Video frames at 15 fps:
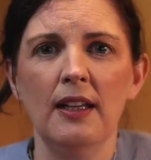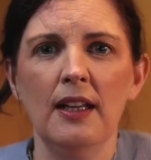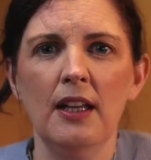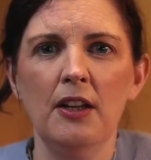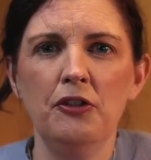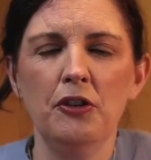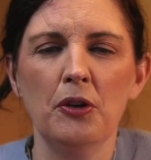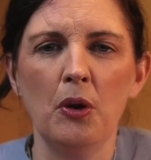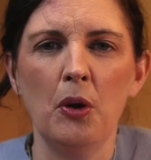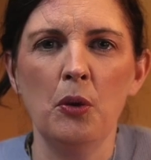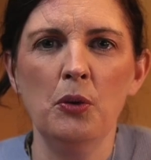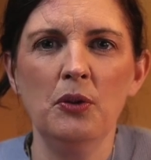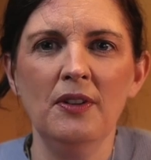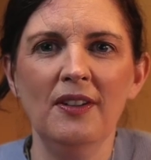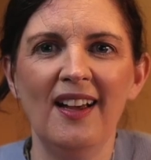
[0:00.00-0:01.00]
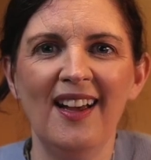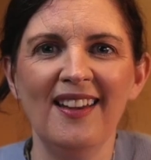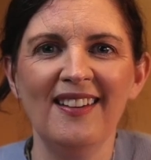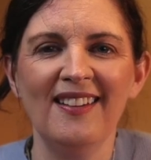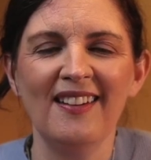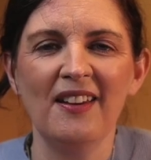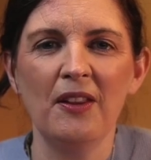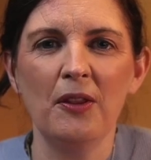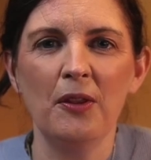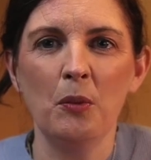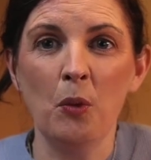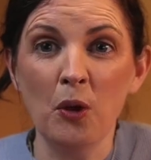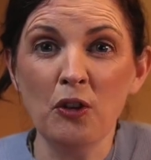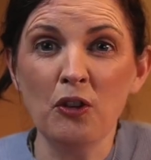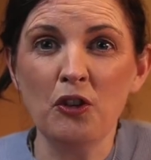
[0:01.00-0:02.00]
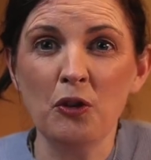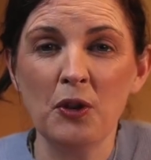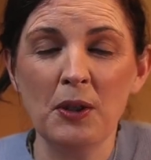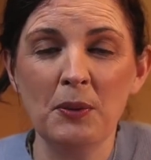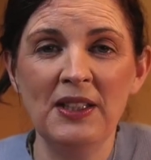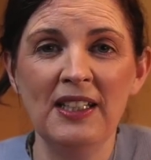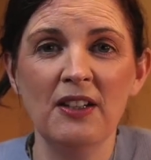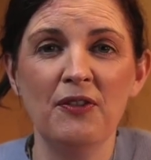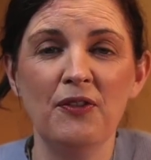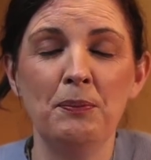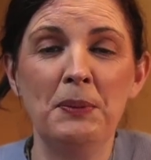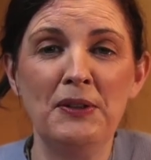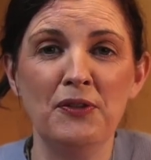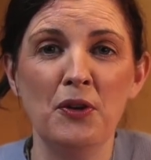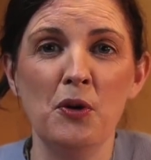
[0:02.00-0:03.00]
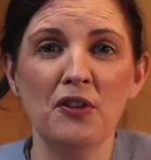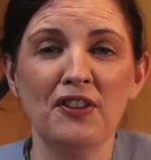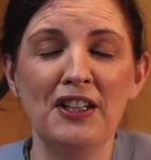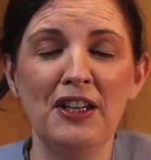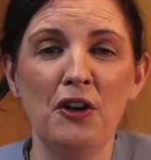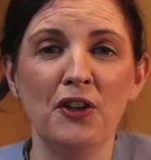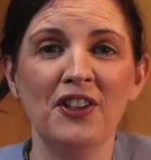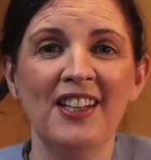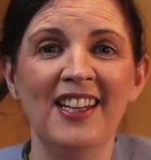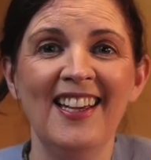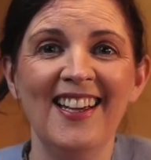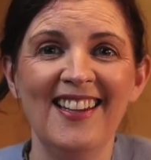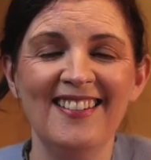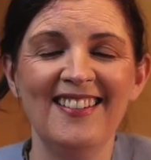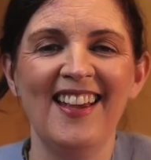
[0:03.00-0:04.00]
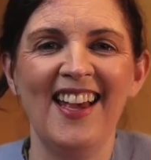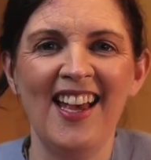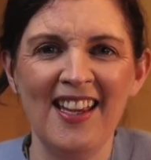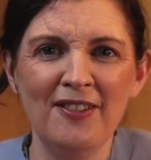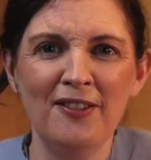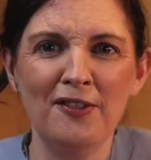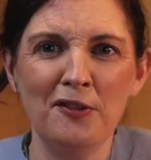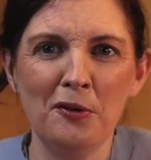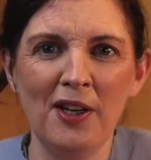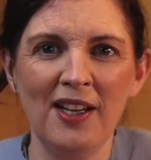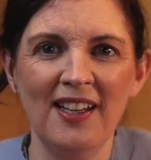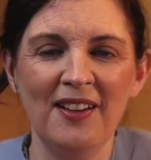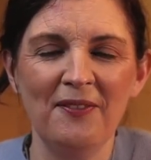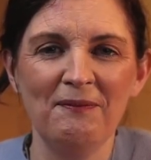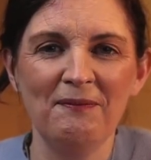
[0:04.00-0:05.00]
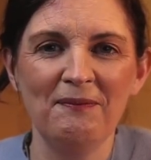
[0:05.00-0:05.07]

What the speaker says: is your own, and the one story we need to be focusing on is his story.